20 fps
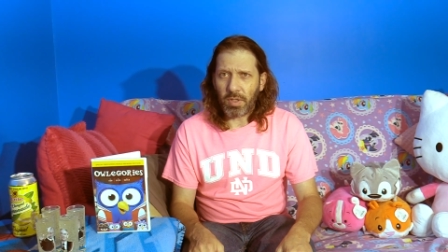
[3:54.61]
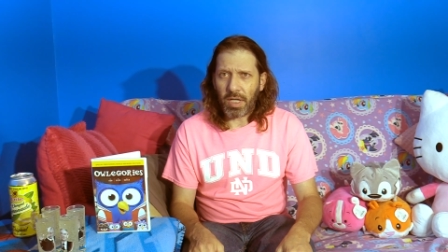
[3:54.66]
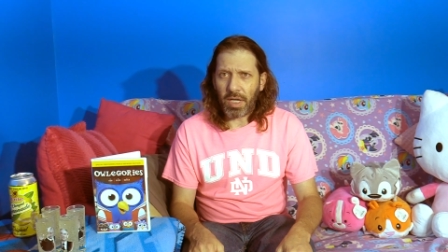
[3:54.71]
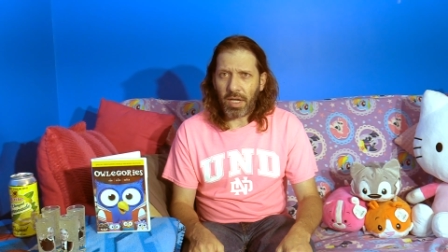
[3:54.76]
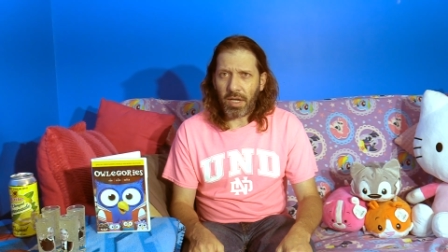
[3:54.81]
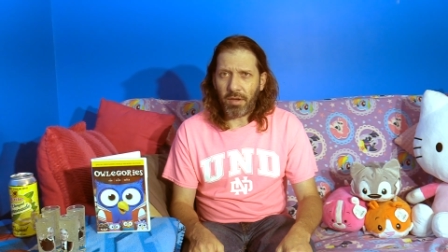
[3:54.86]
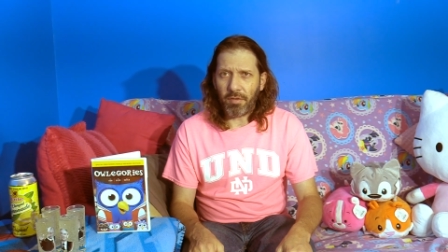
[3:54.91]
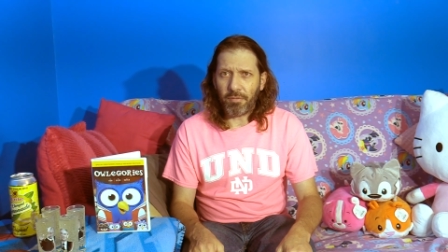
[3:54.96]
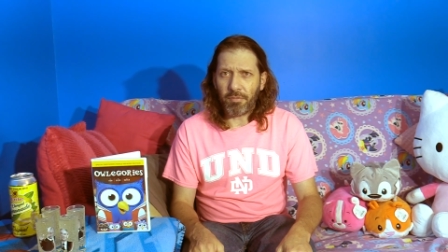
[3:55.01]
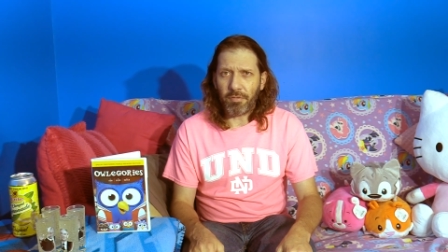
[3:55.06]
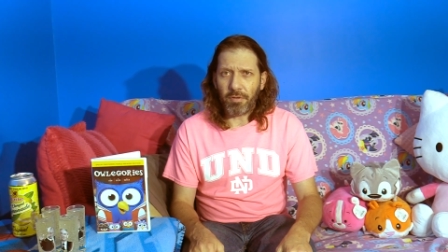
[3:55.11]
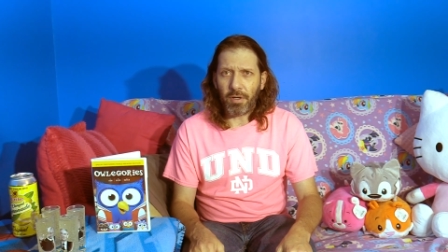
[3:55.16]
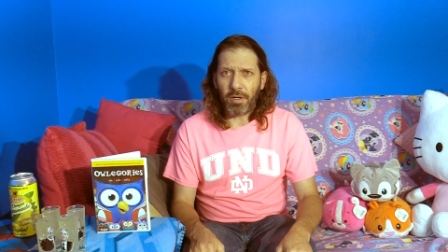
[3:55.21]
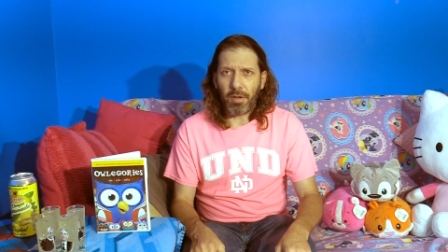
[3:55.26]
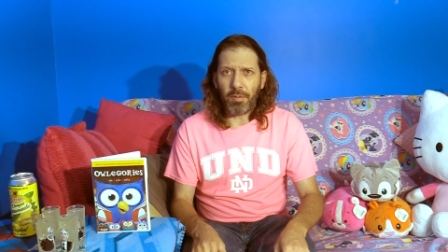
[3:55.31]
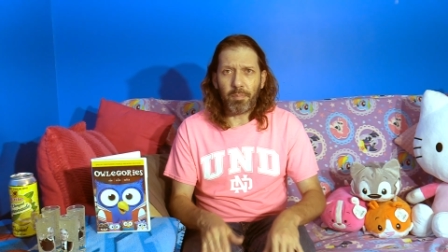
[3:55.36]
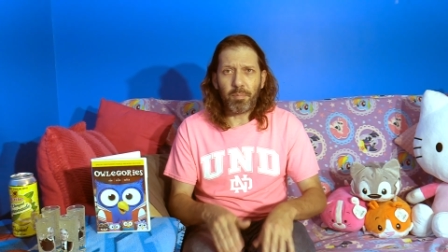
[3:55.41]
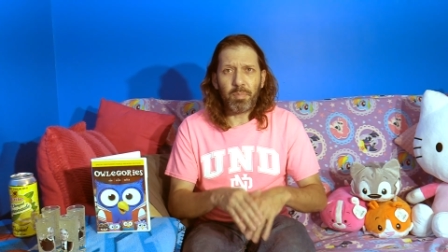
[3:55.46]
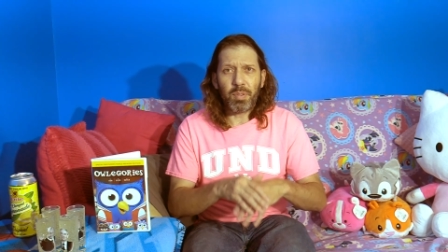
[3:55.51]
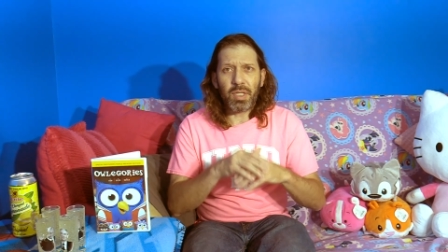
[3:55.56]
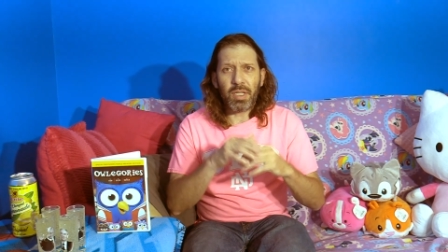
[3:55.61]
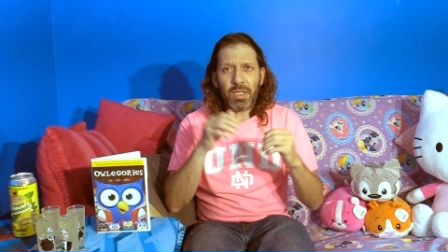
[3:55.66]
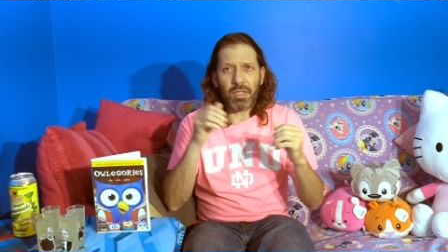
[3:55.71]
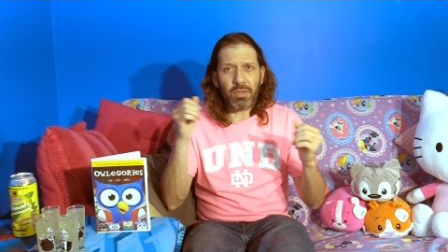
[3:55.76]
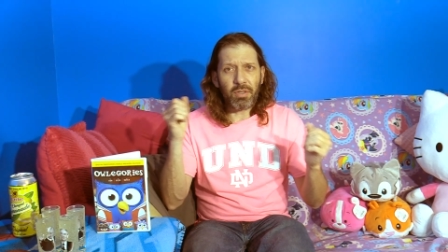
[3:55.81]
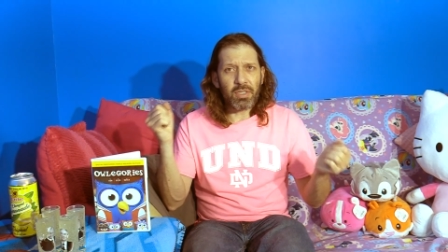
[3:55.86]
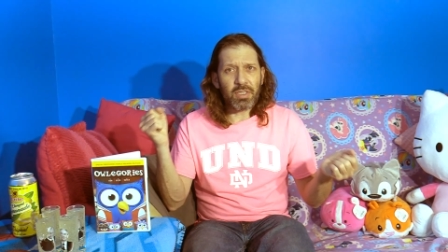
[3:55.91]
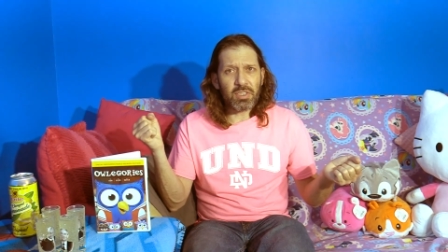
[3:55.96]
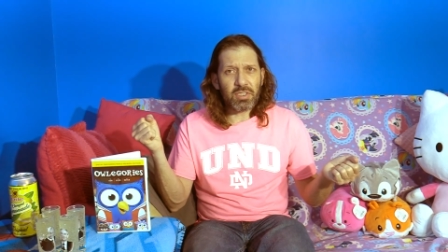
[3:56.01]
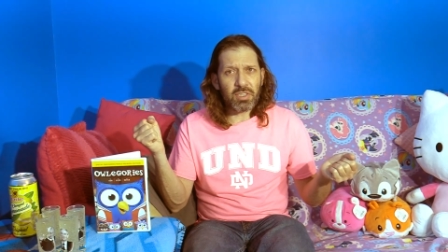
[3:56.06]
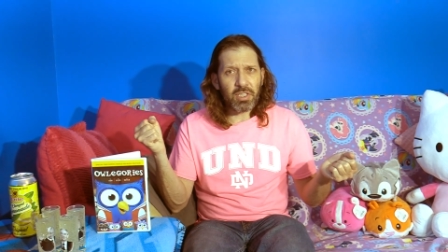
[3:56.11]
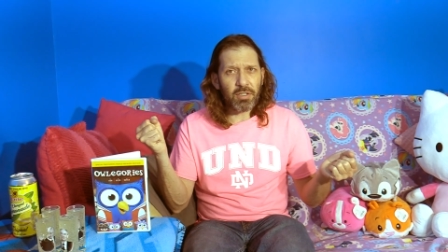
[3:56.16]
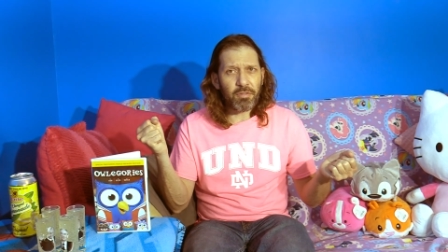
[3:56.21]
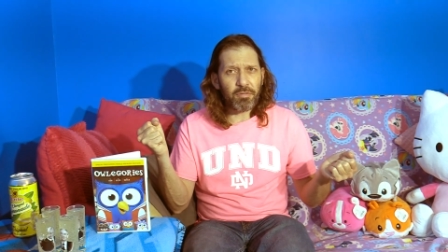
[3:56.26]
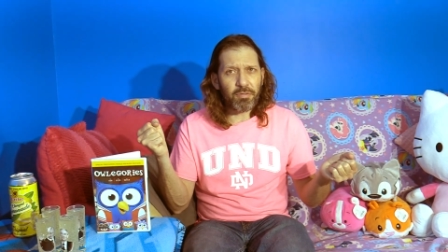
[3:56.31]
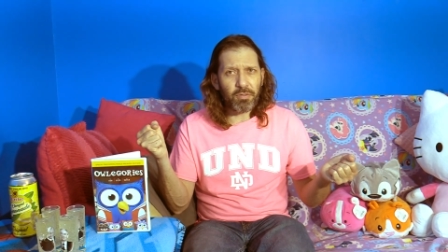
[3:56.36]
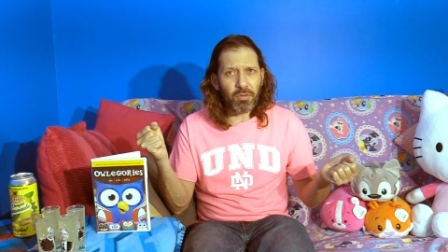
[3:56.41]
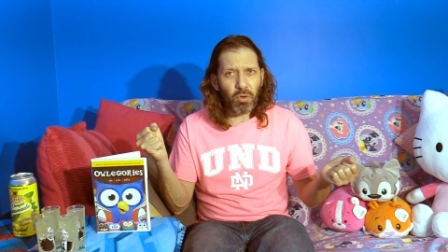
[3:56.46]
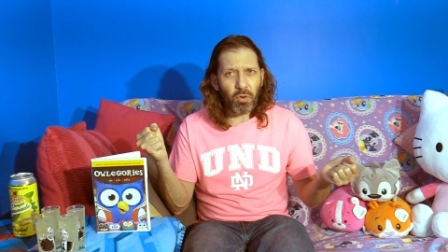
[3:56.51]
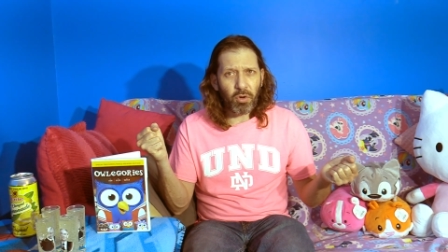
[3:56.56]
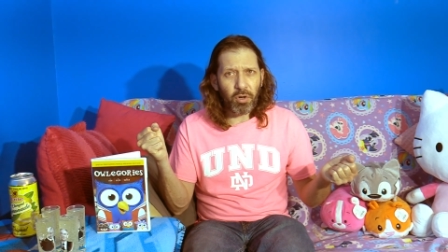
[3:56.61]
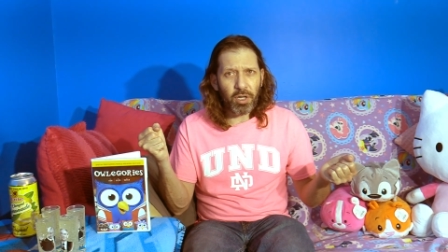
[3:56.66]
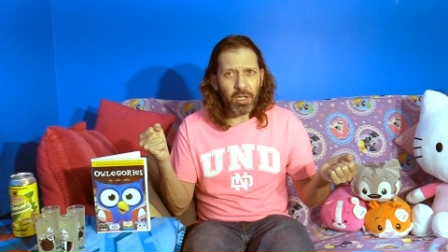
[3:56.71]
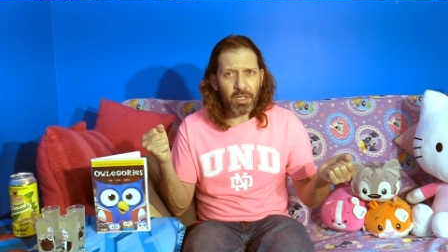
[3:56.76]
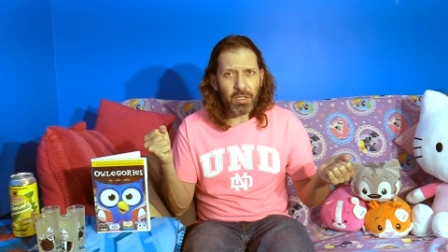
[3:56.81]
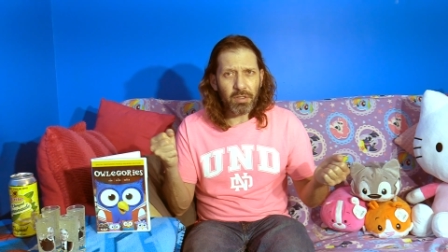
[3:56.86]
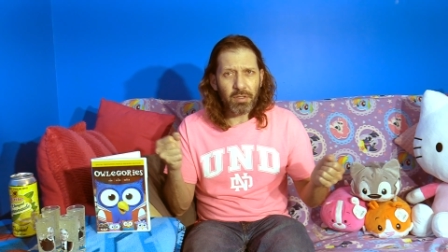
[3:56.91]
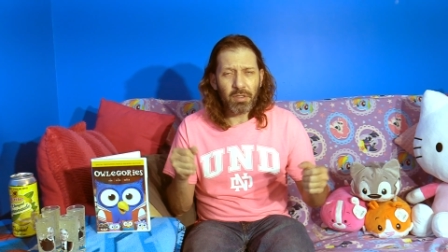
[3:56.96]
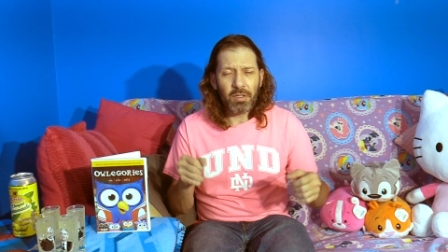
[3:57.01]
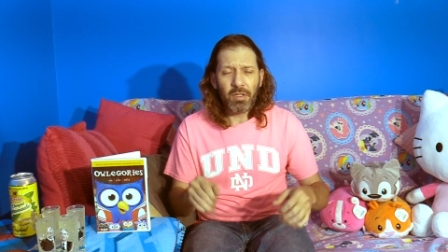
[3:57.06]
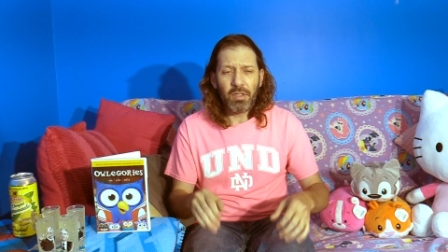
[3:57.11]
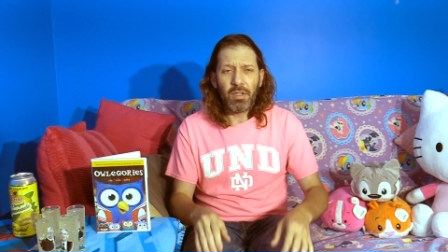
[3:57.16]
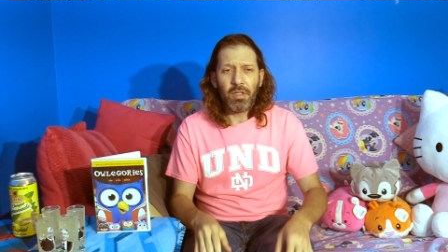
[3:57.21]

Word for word: have uh, peel and stick flooring.